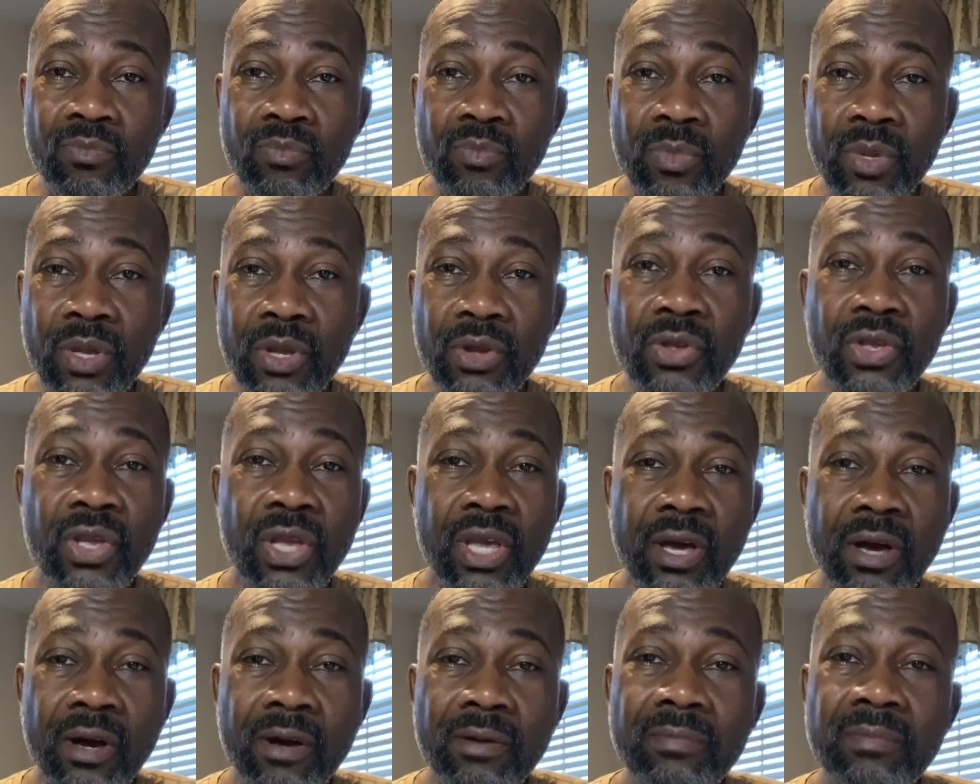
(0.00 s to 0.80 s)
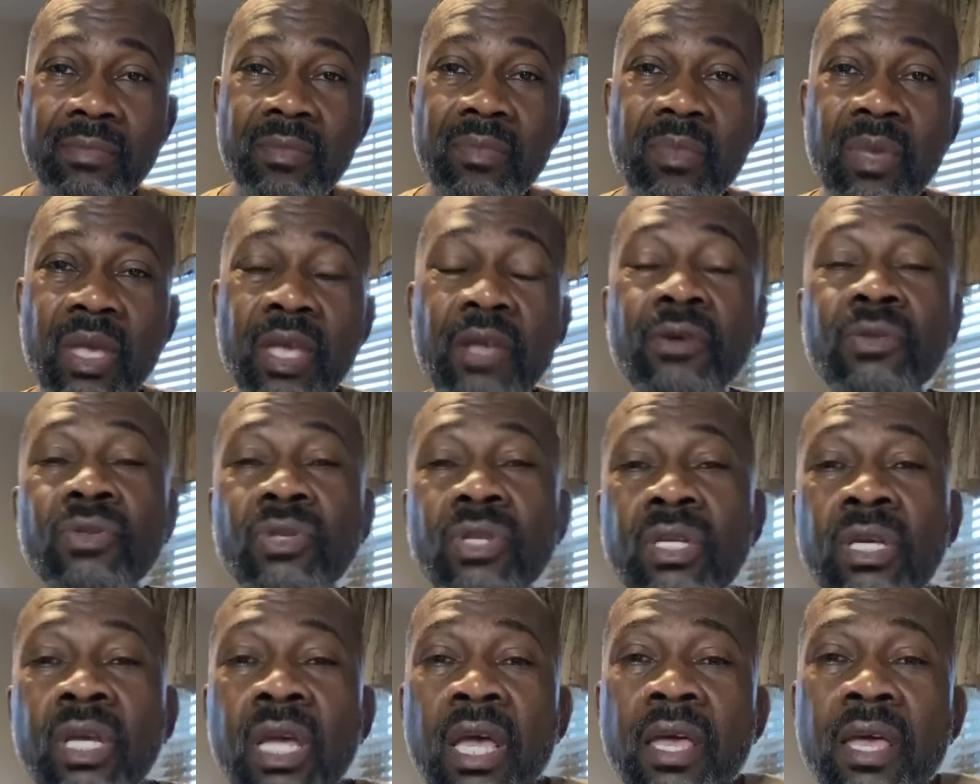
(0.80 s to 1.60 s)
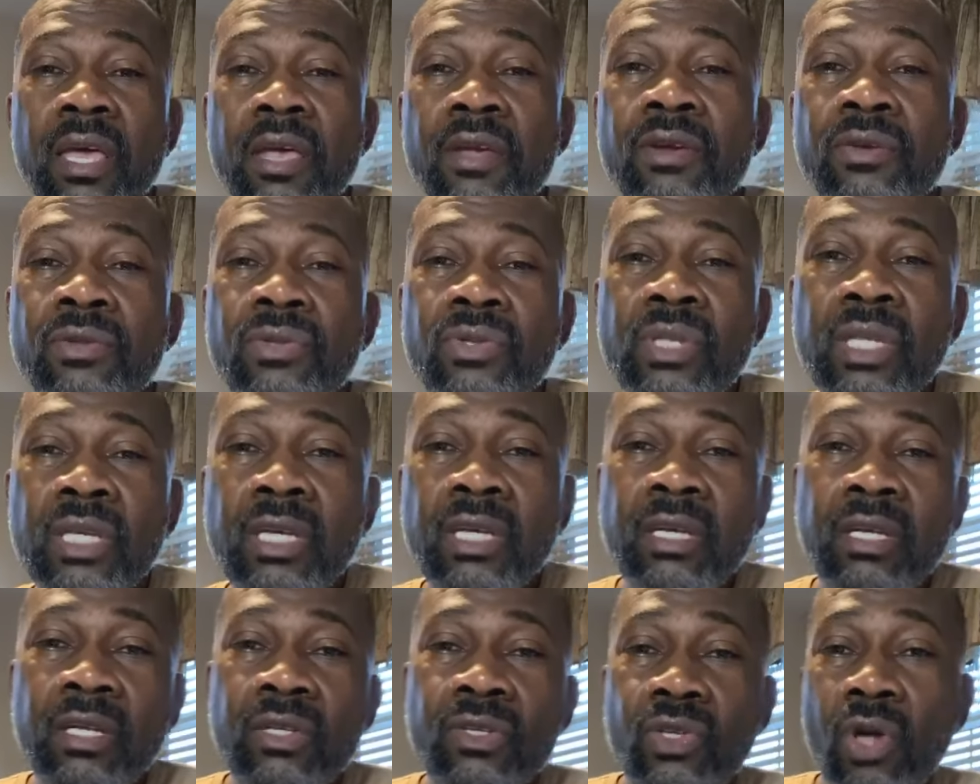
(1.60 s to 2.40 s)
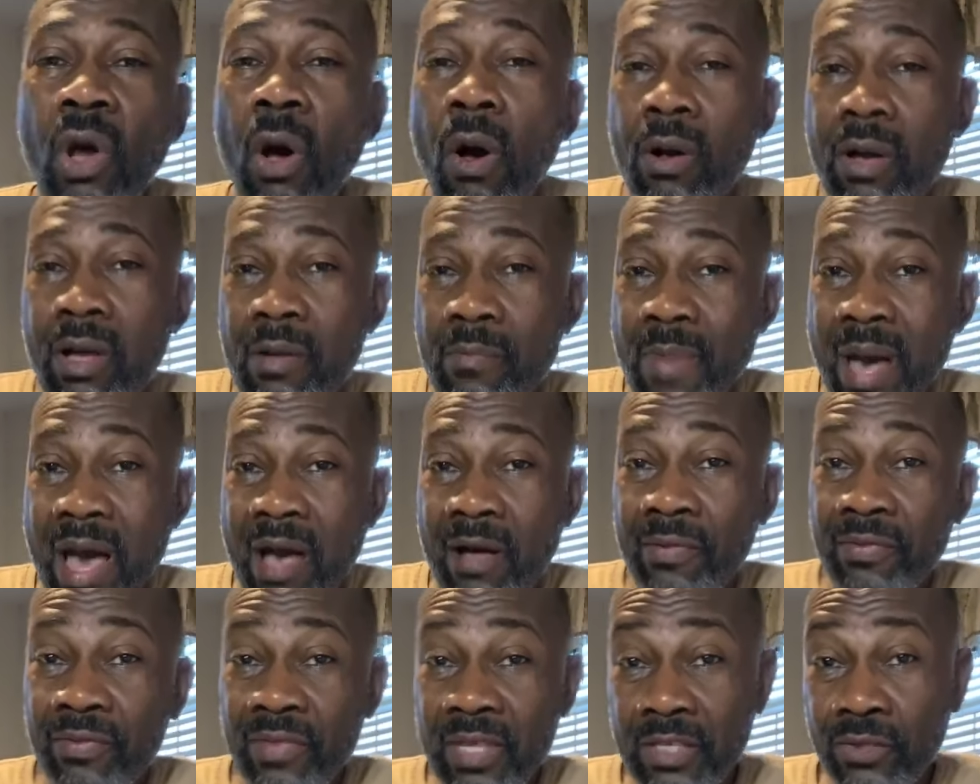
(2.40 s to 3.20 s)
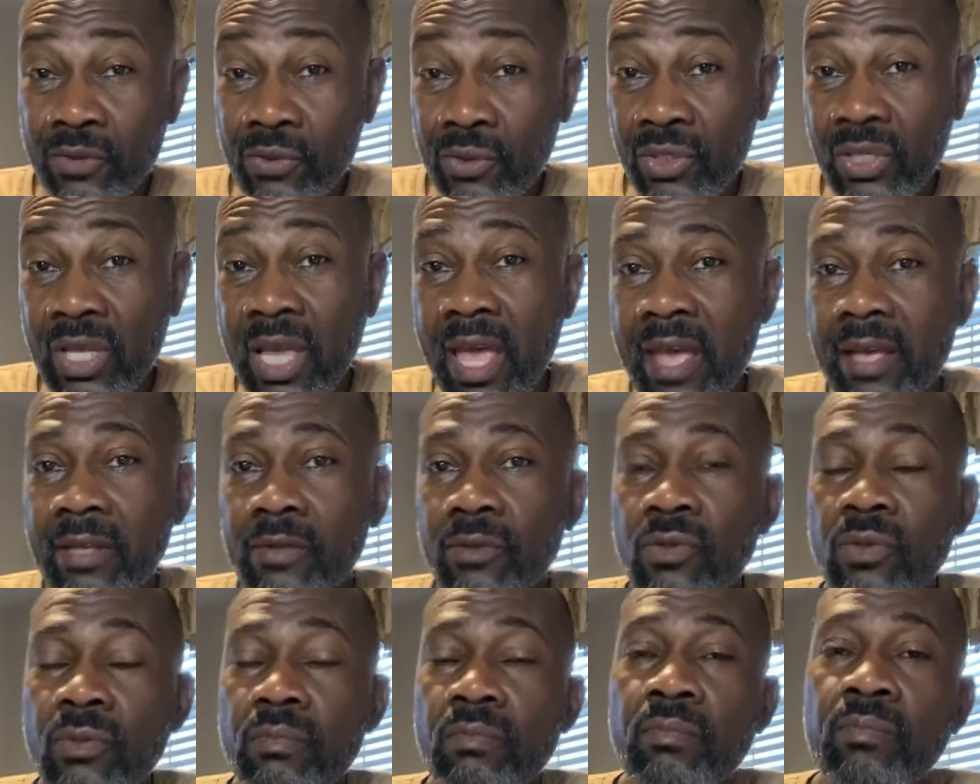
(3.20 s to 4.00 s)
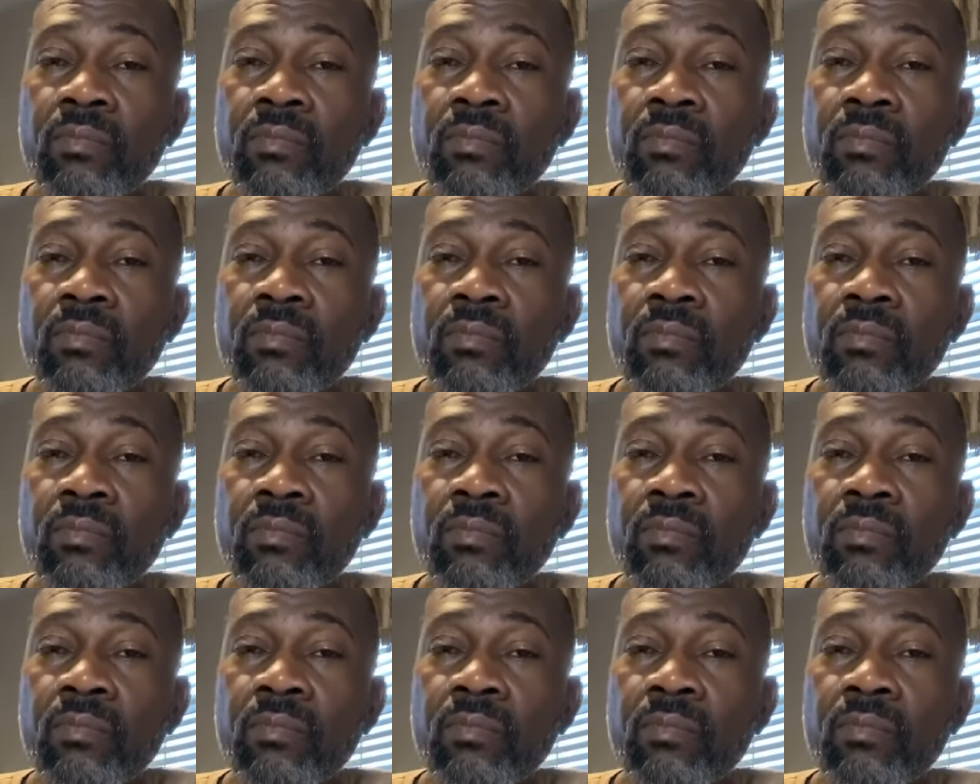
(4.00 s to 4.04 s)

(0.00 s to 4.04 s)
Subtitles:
Here you go. Here's the talk about this text.